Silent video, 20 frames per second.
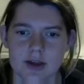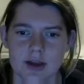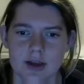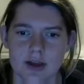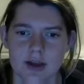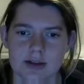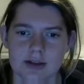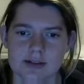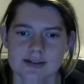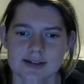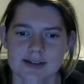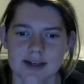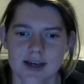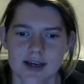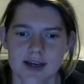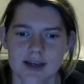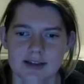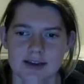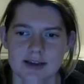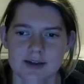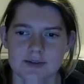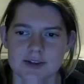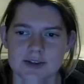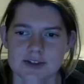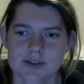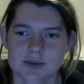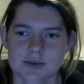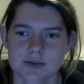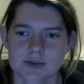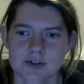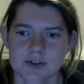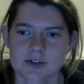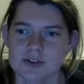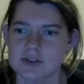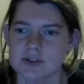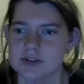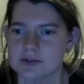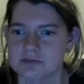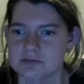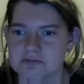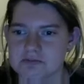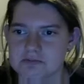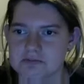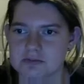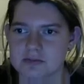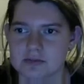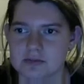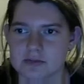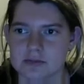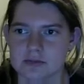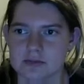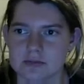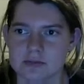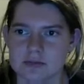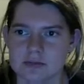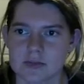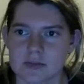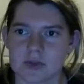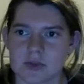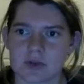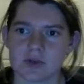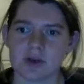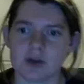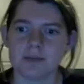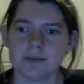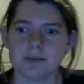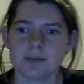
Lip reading: And let's say I think I want this one first. Okay.